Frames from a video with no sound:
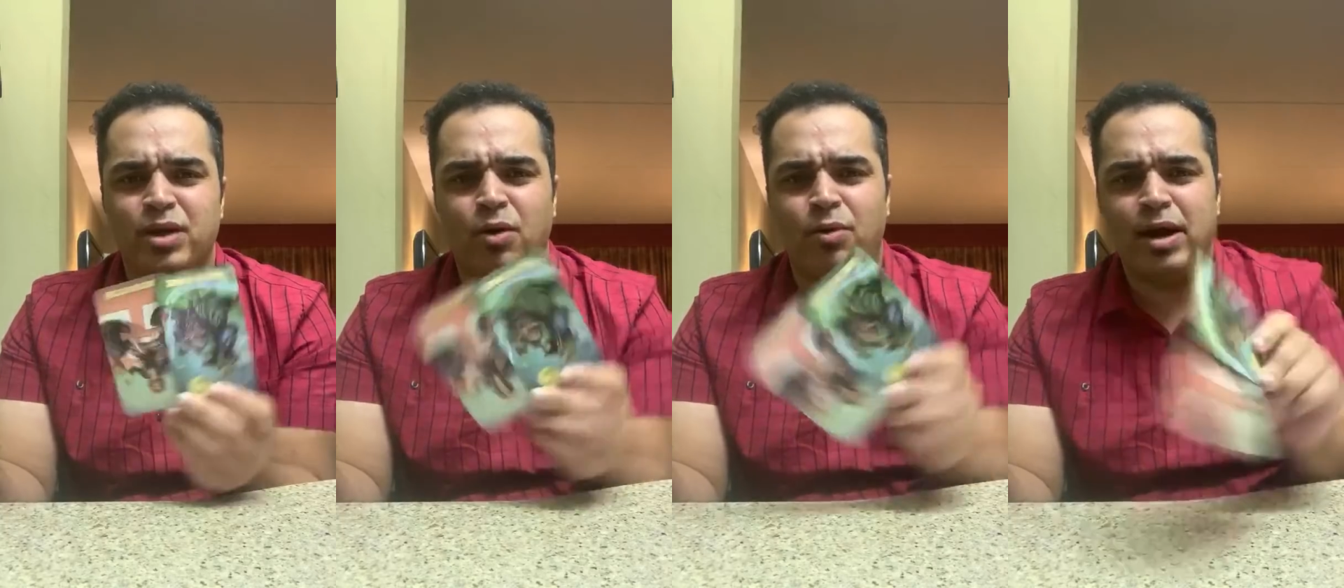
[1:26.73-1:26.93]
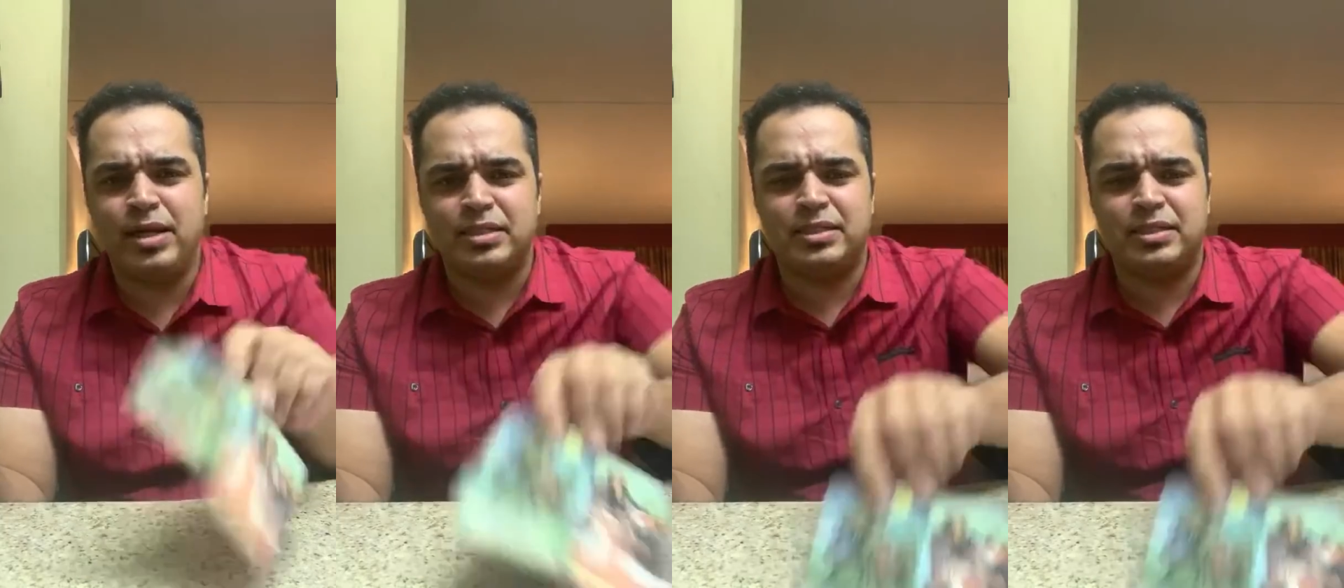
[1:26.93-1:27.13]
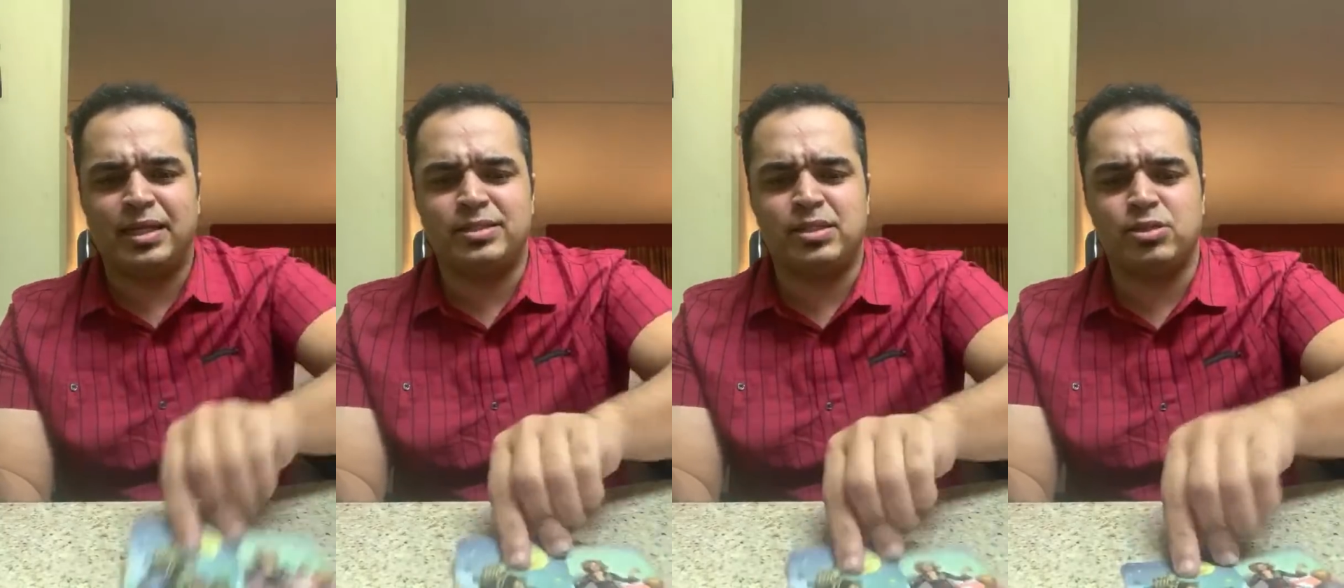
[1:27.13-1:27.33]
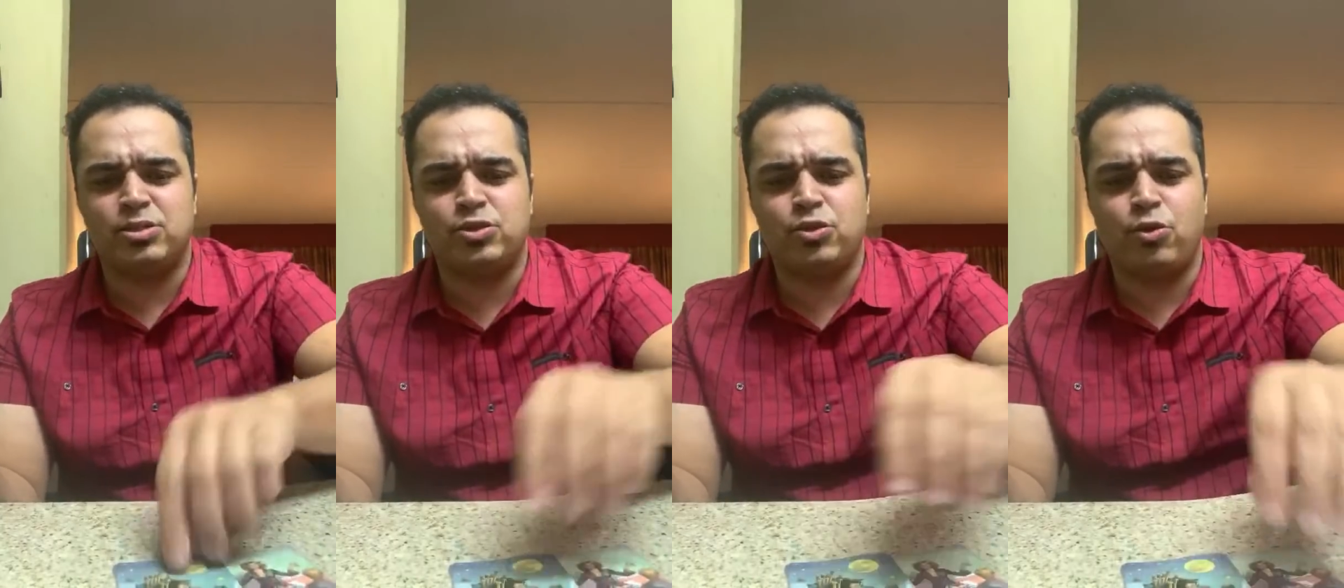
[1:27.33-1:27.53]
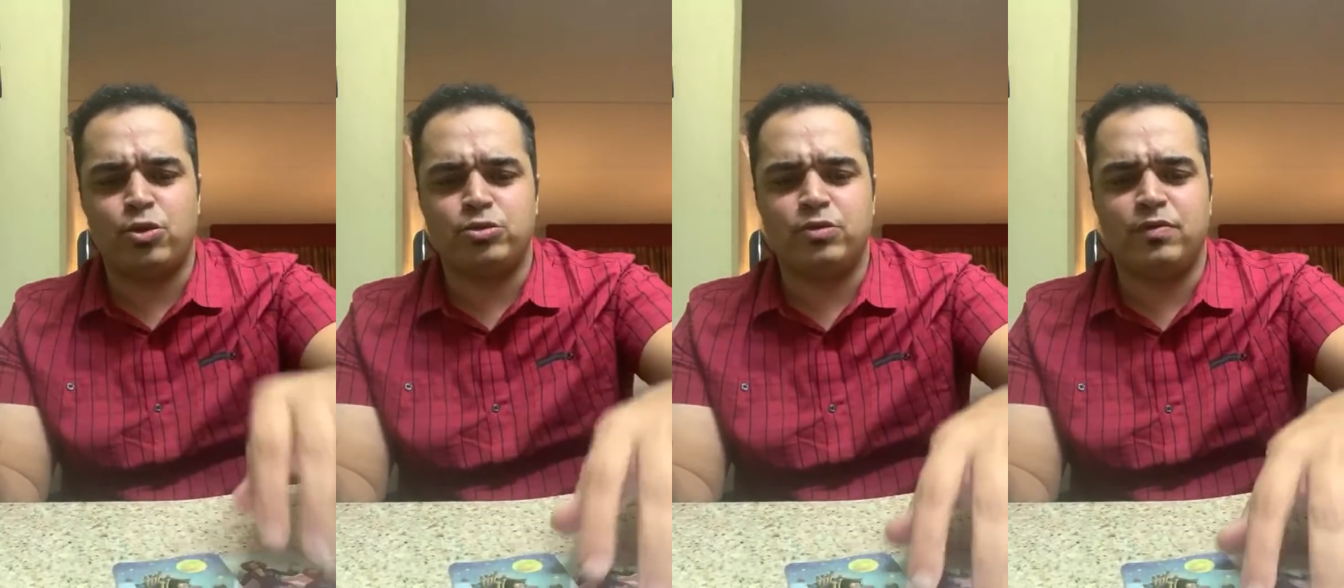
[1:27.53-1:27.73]
All right, Six
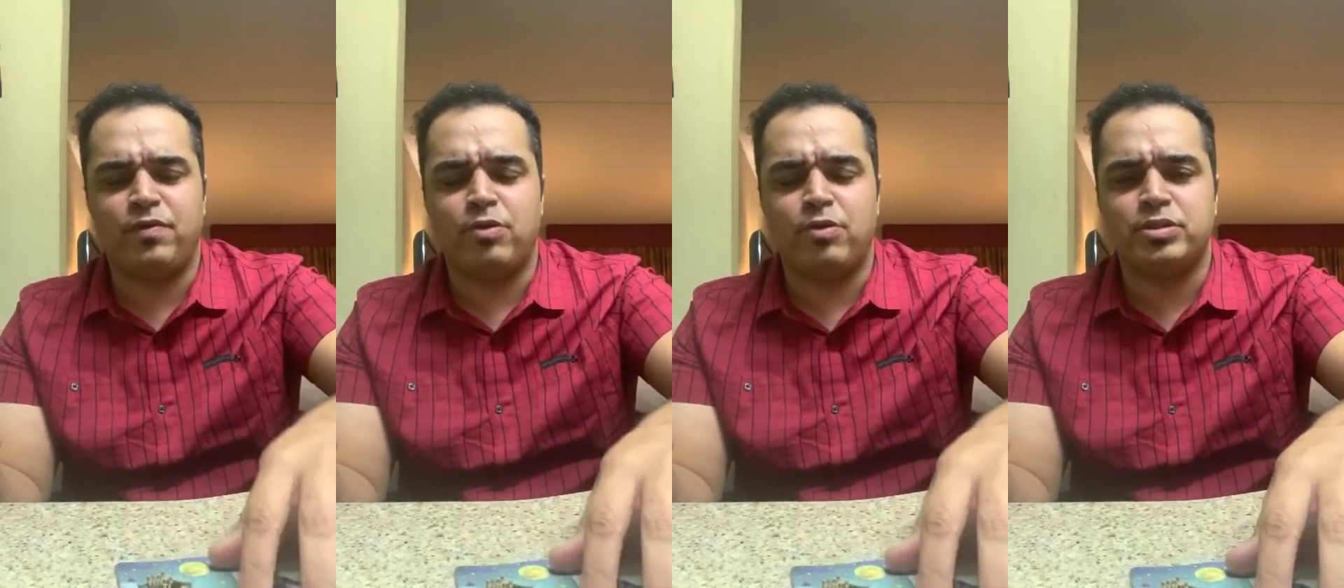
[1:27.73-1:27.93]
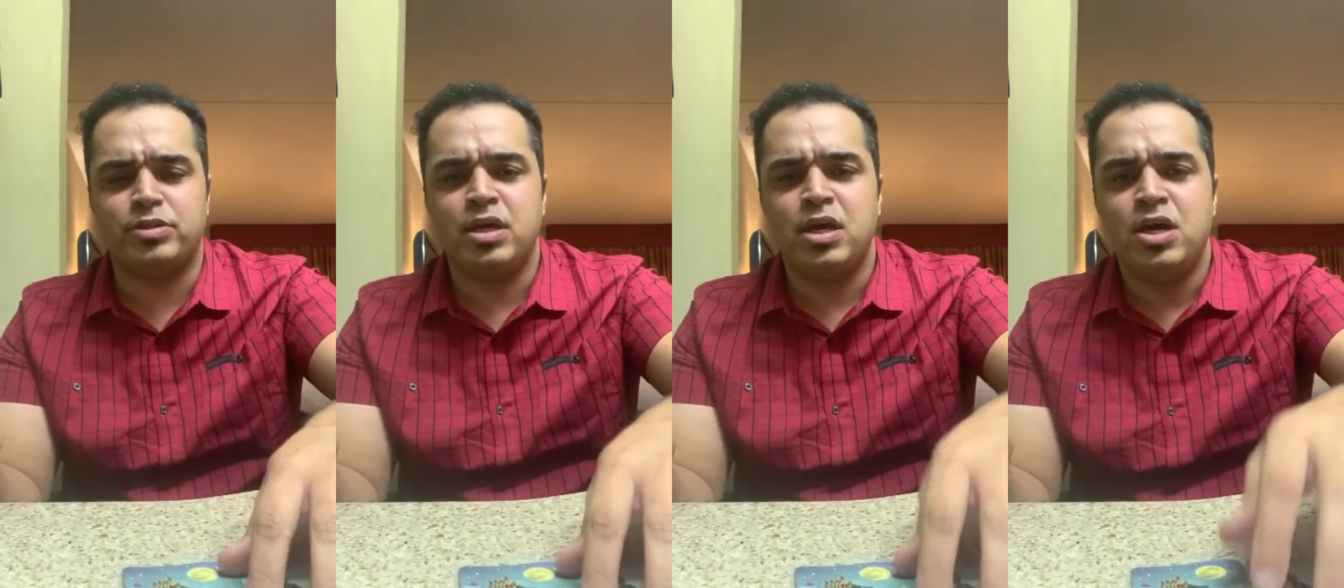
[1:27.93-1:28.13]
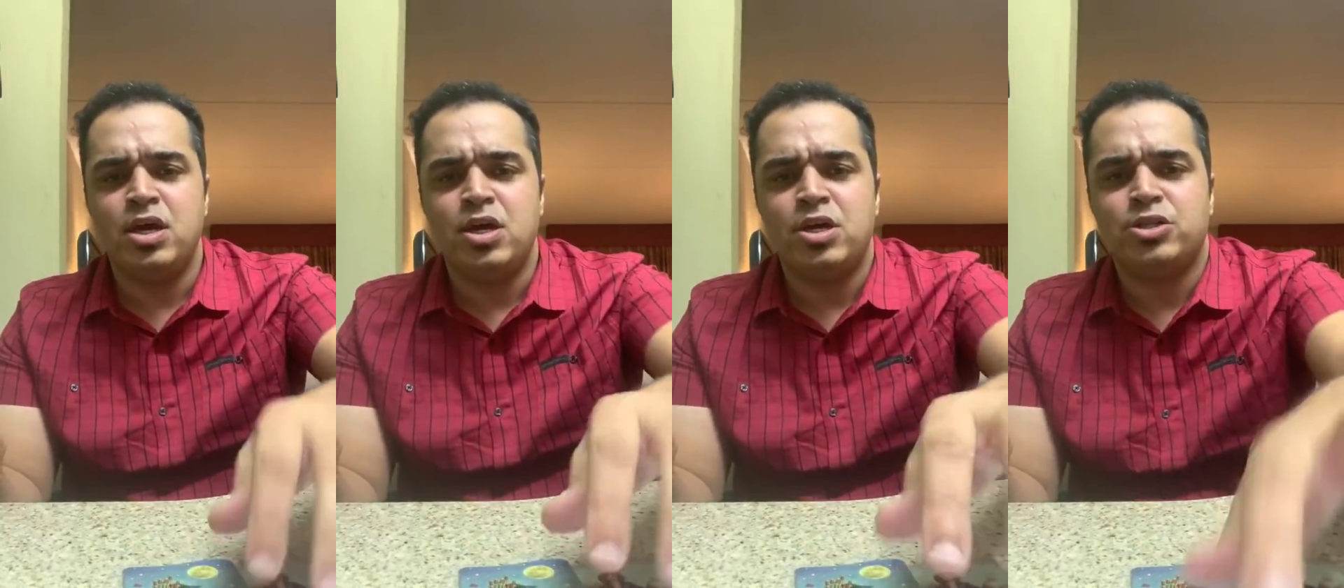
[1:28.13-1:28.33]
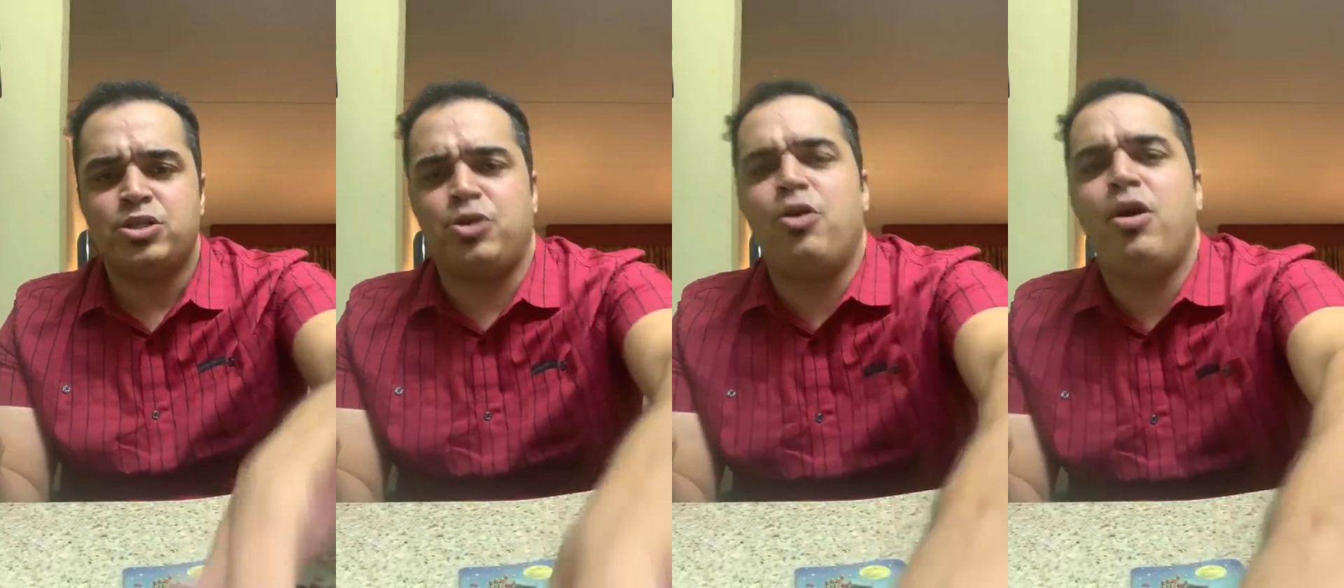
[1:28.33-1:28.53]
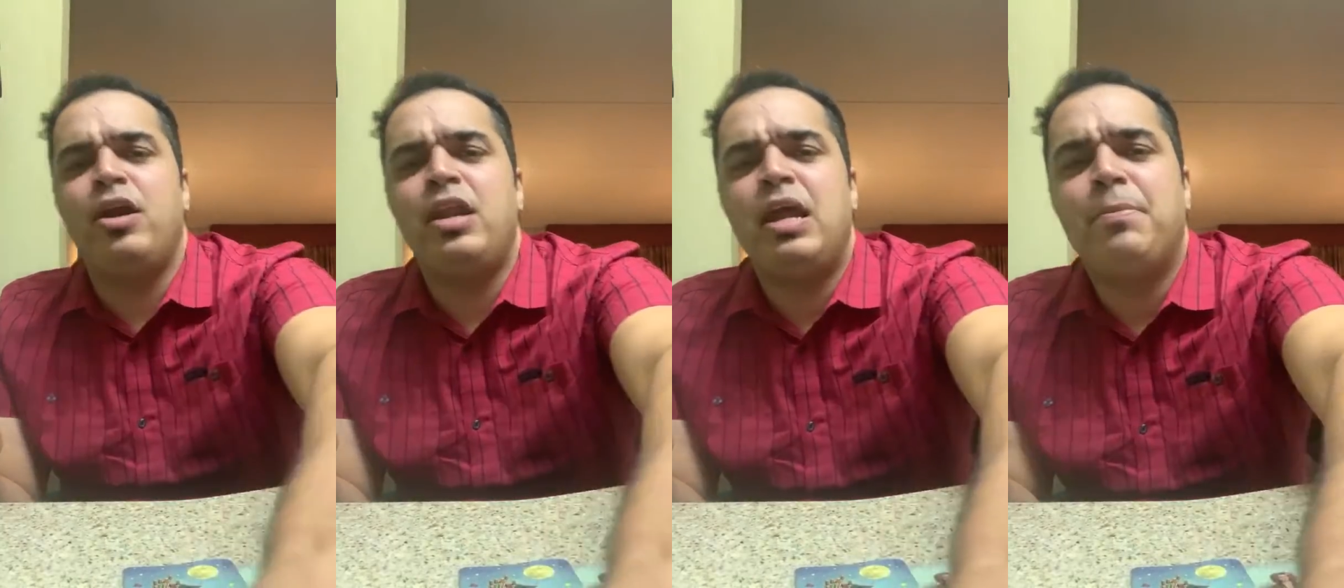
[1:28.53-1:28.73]
of Swords reverse. So you're